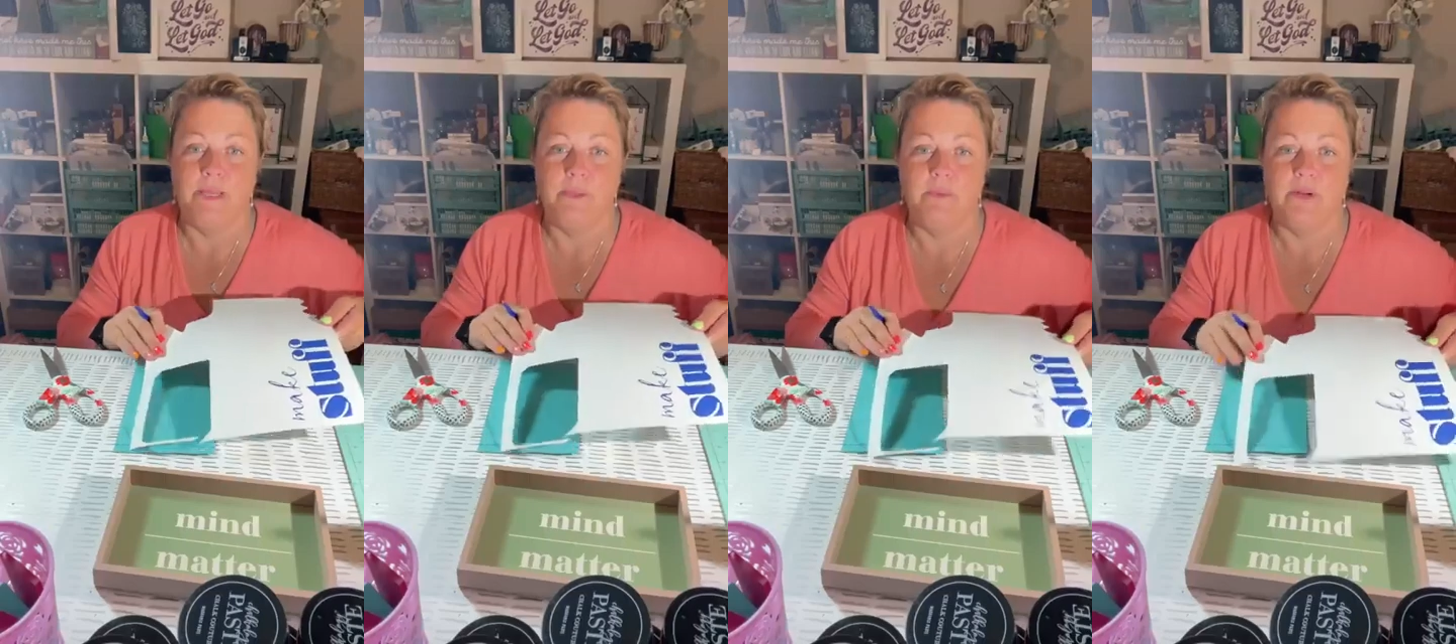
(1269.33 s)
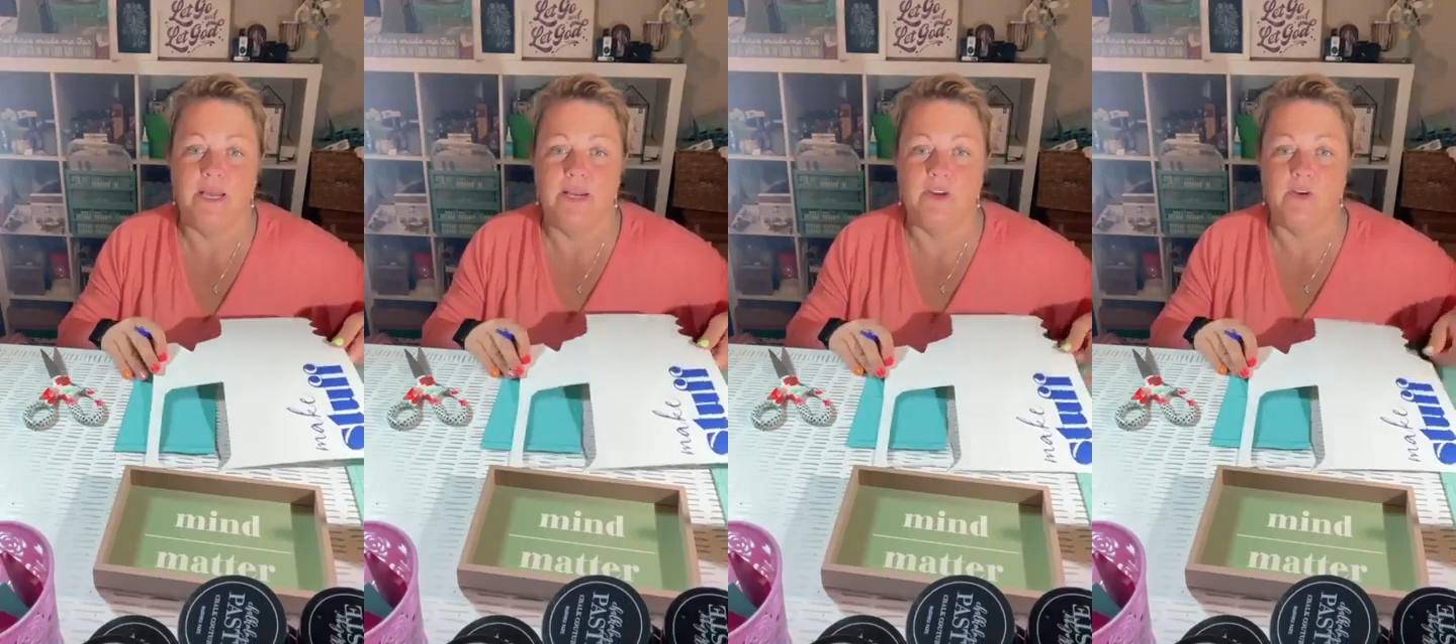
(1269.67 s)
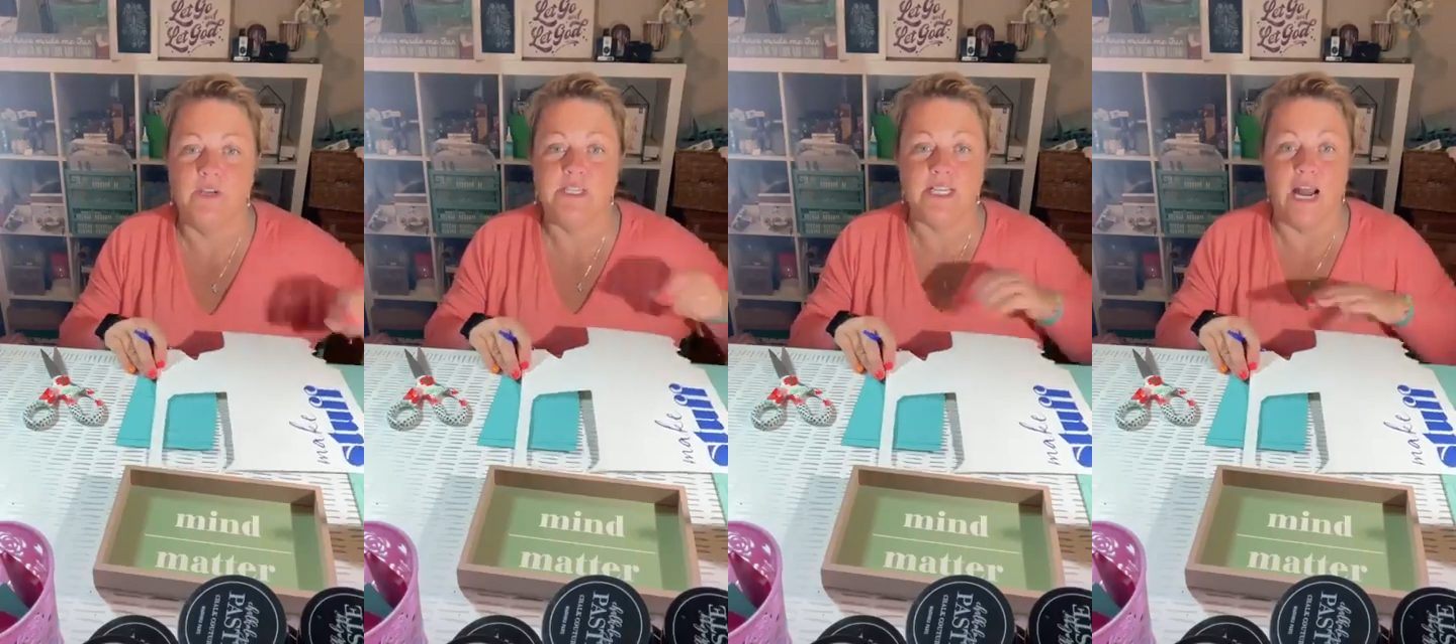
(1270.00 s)
Paper down and
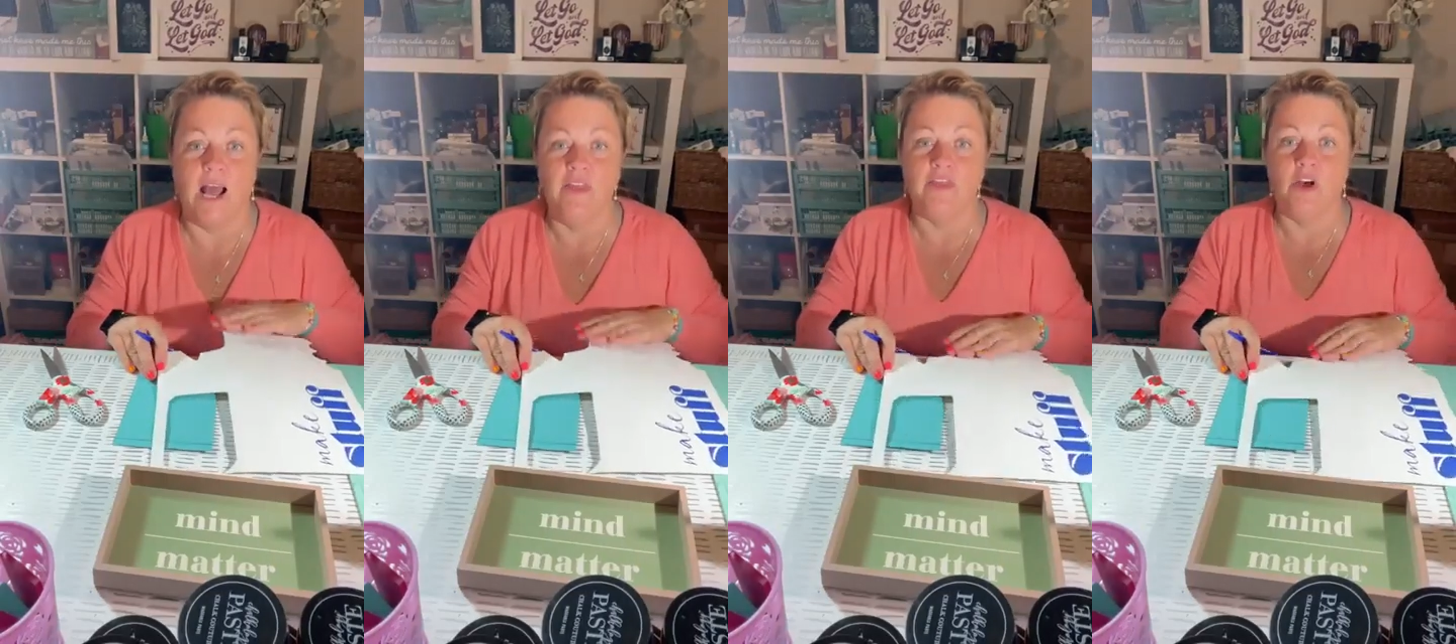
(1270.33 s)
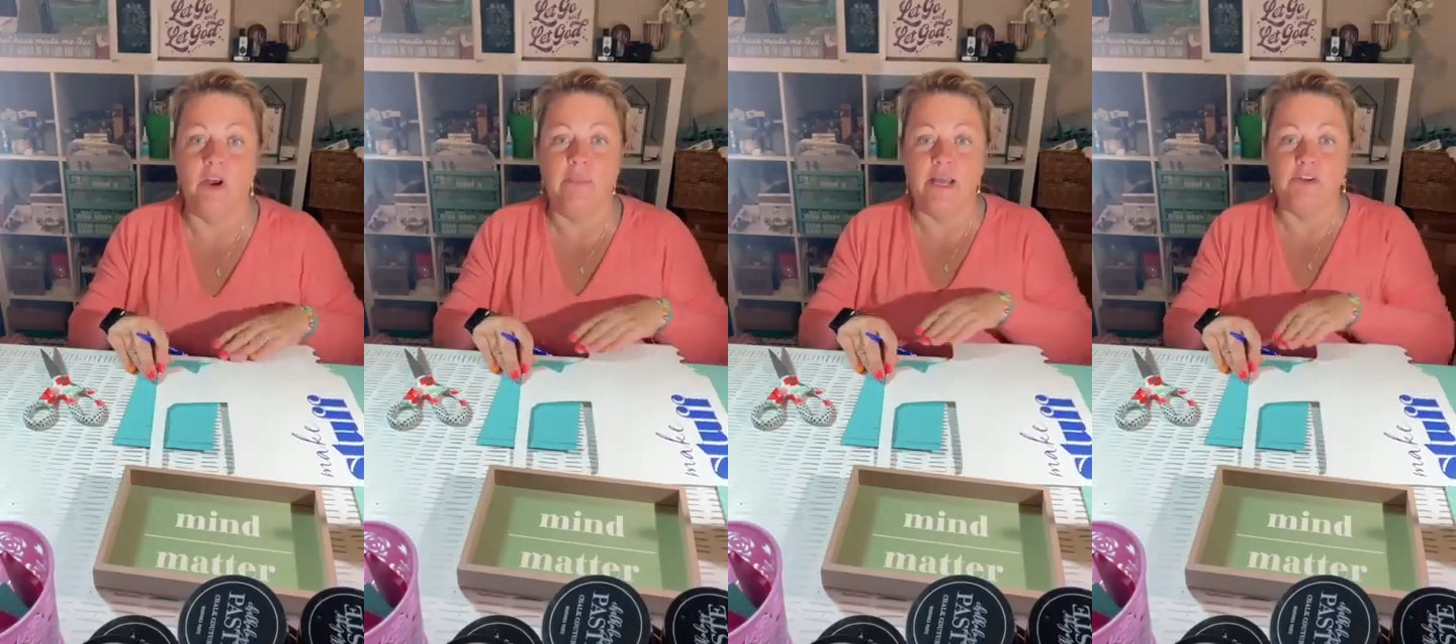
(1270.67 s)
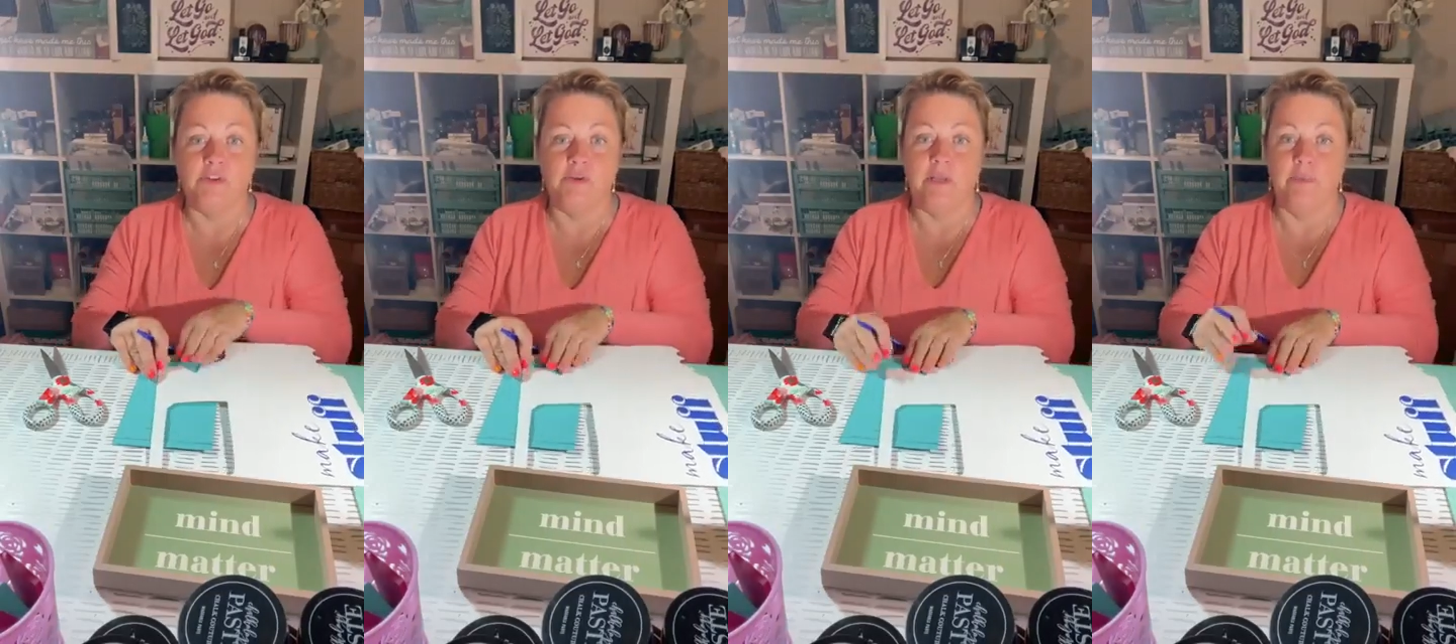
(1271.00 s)
crease it. I thought
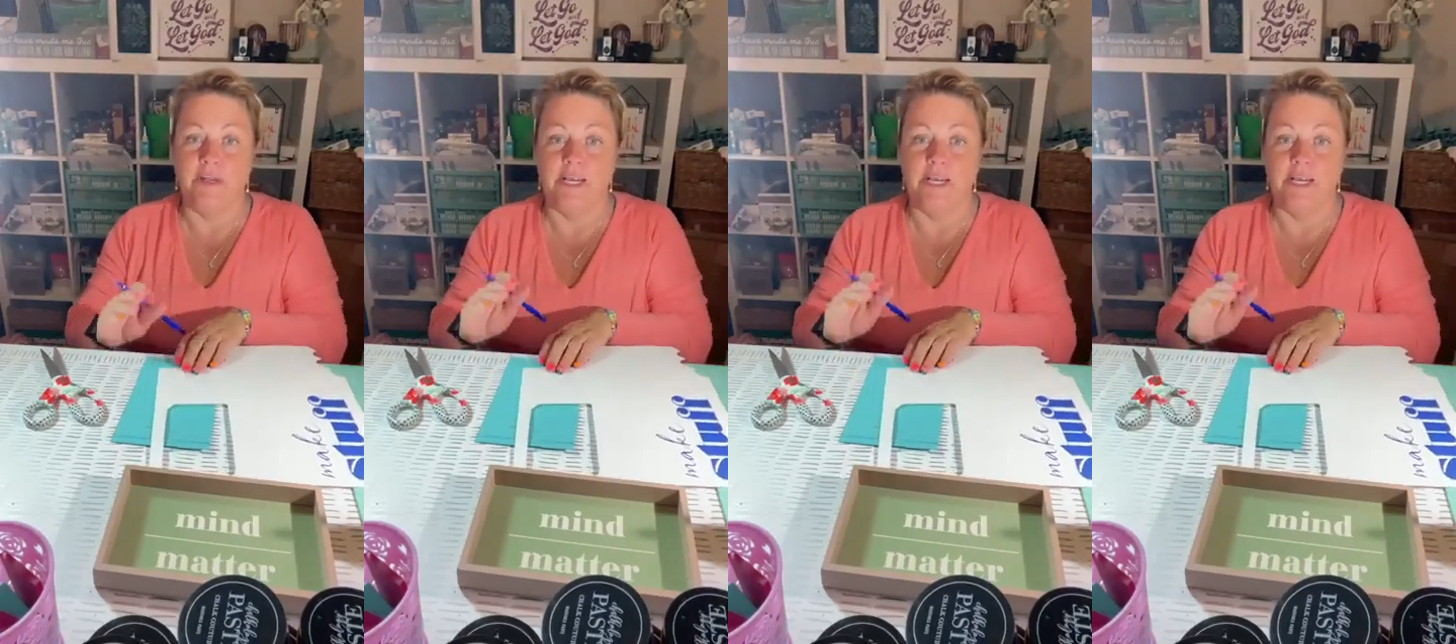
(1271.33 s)
about doing it,